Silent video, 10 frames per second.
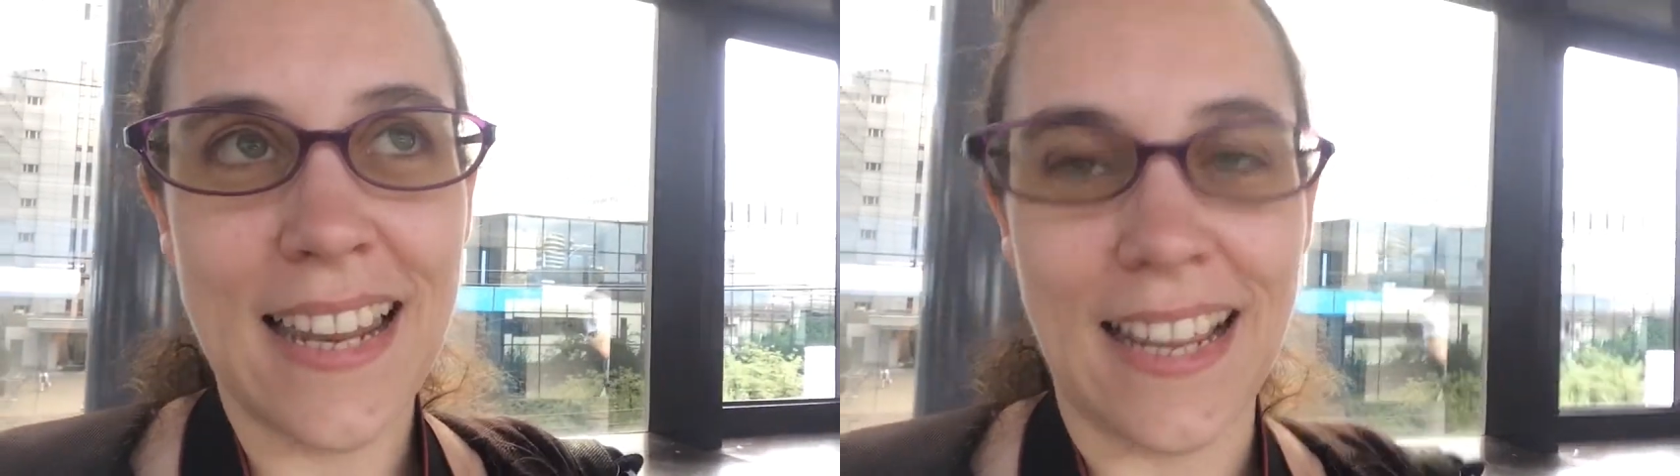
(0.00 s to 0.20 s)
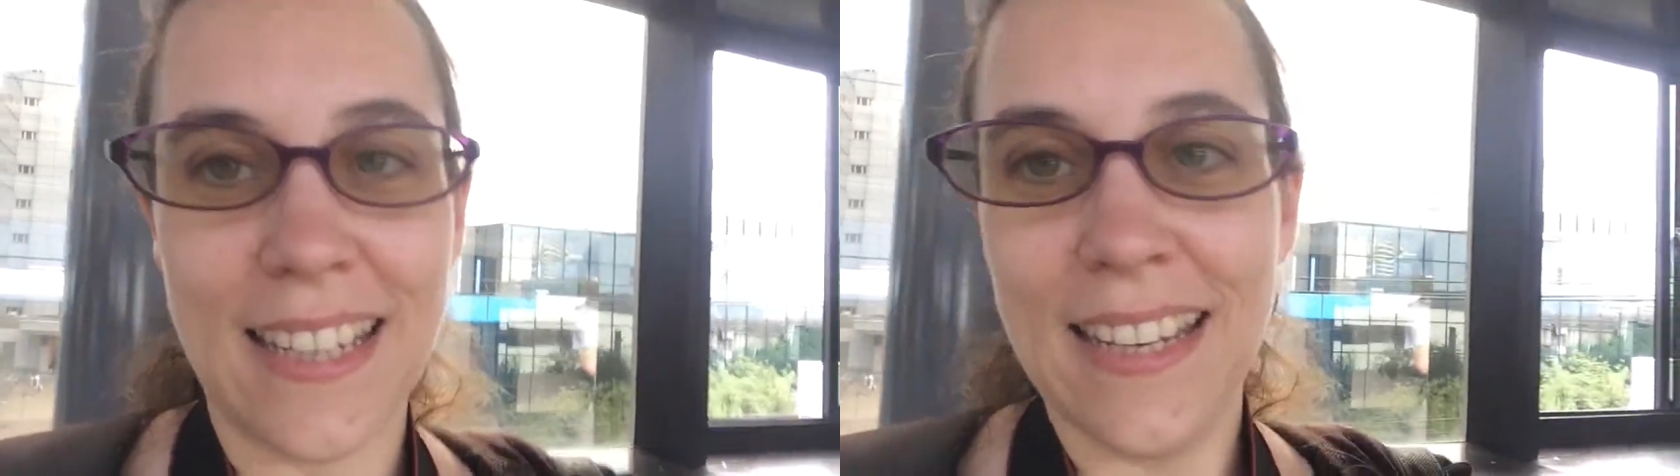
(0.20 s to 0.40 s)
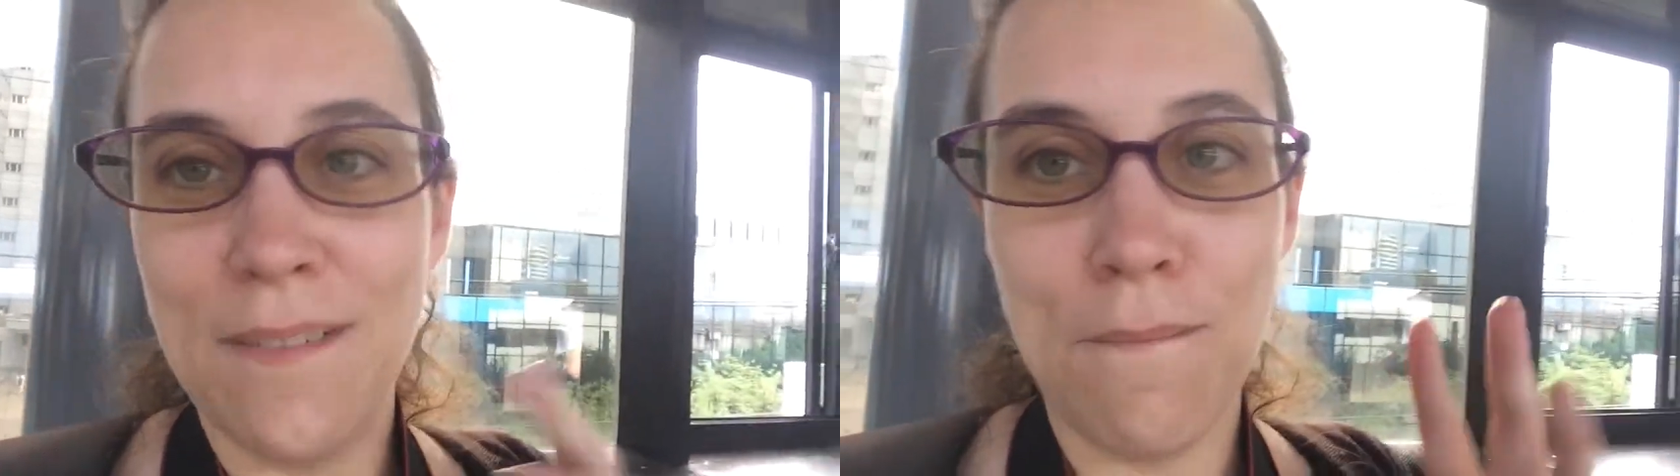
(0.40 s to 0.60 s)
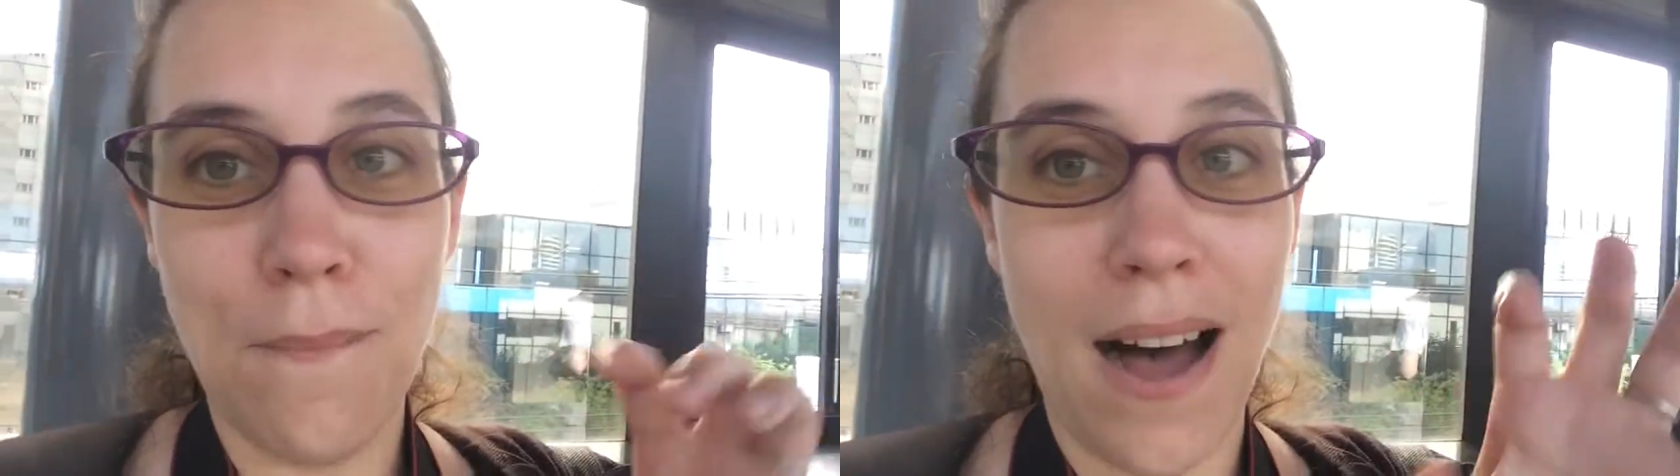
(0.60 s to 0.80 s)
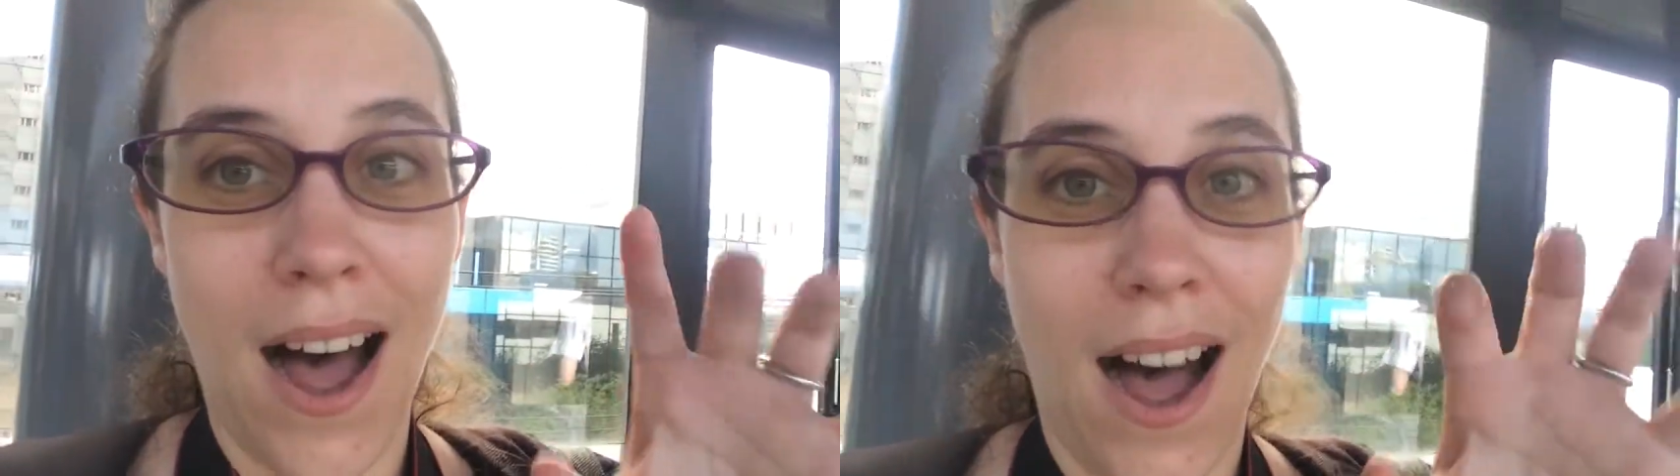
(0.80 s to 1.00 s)
like
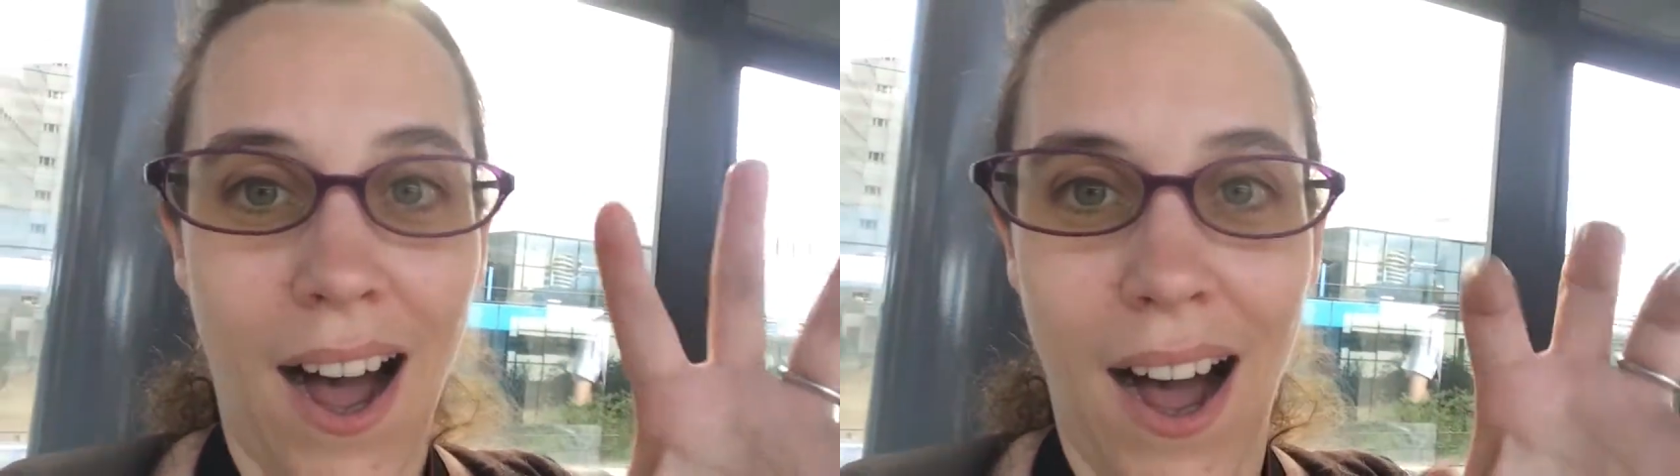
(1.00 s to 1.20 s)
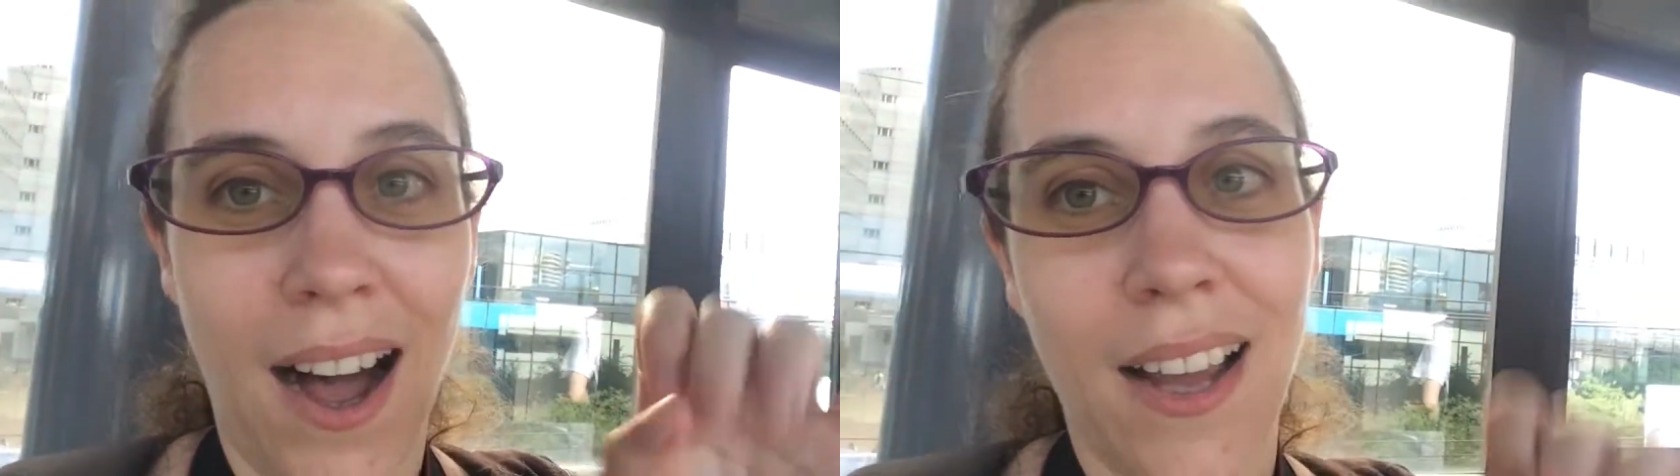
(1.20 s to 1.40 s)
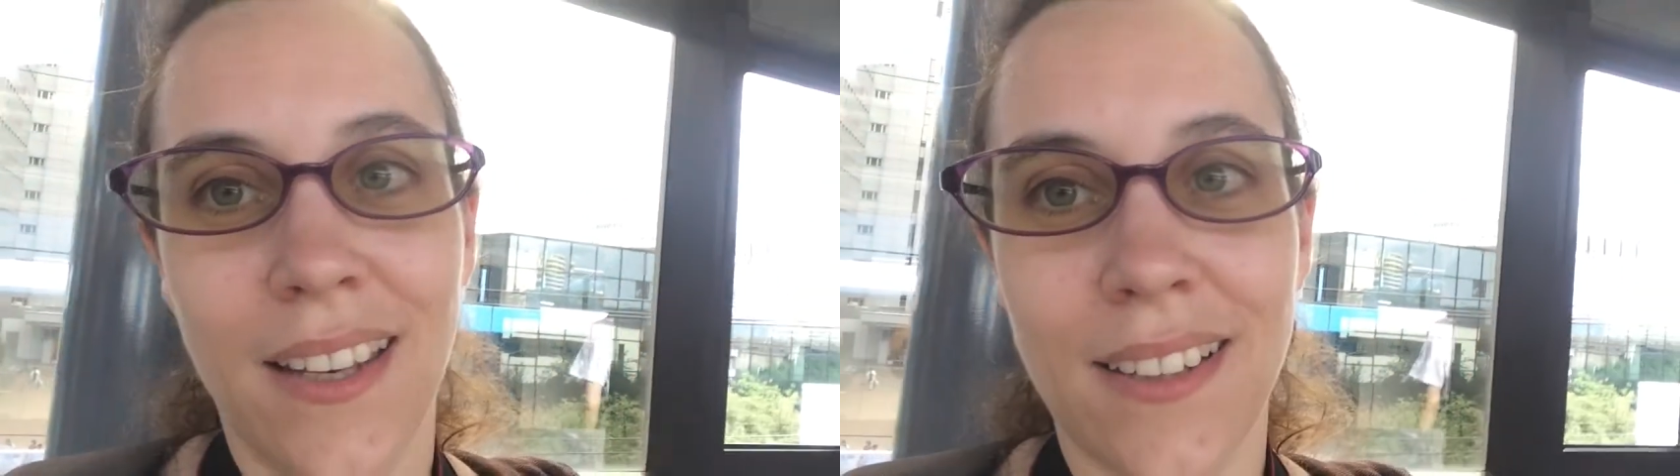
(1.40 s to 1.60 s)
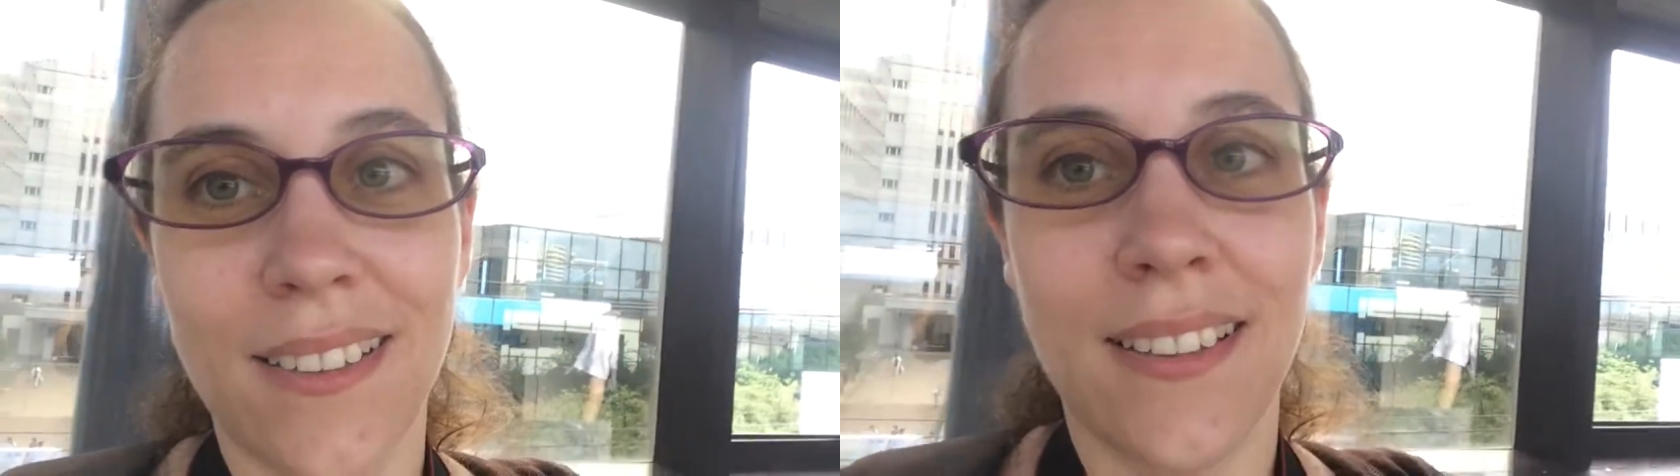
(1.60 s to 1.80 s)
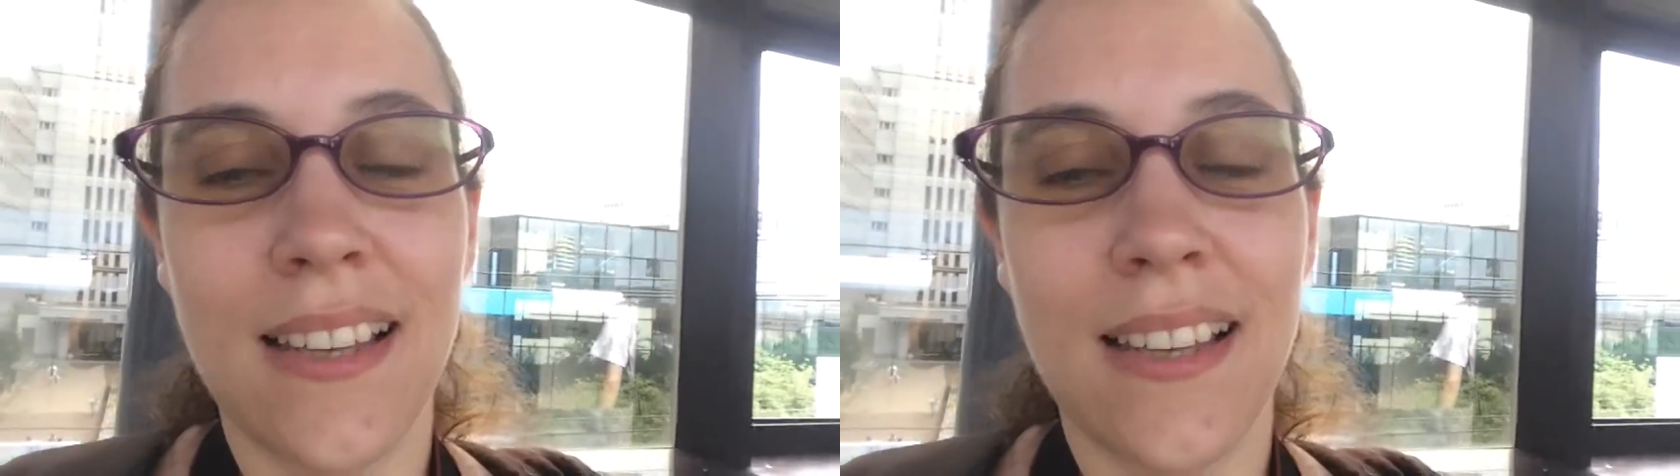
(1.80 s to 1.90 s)
mine.